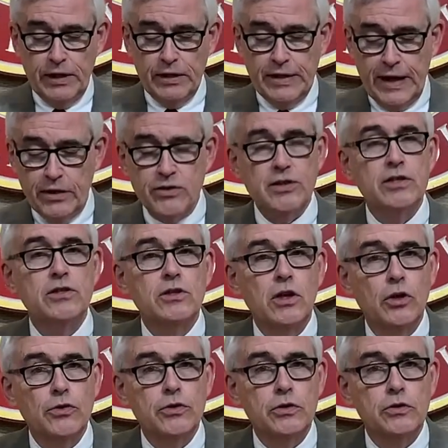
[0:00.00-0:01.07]
It now sits
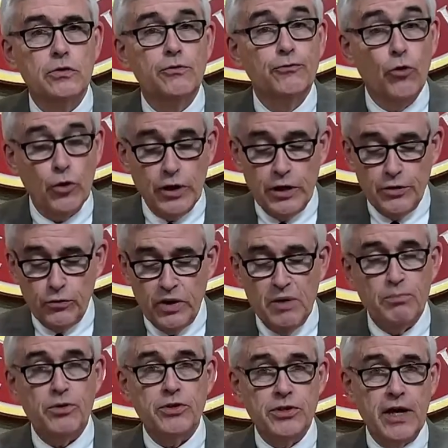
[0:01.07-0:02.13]
close to
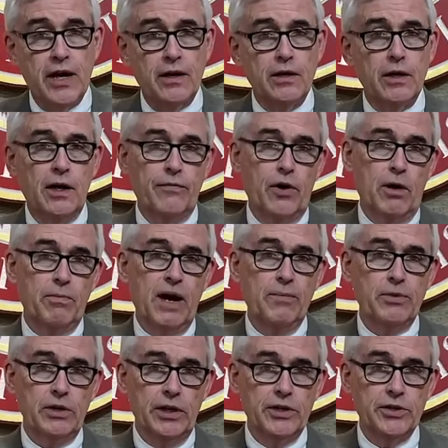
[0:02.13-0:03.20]
43% of our
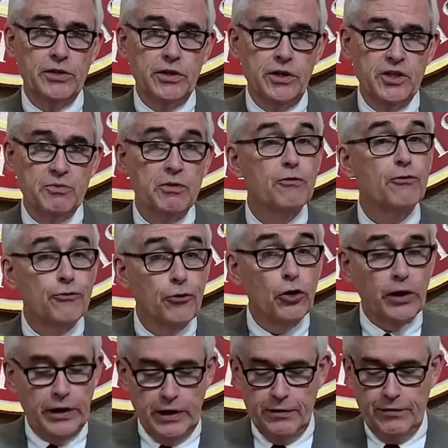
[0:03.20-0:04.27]
population that has been
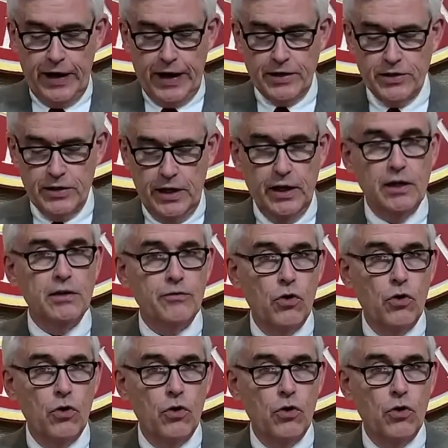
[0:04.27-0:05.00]
fully vaccinated.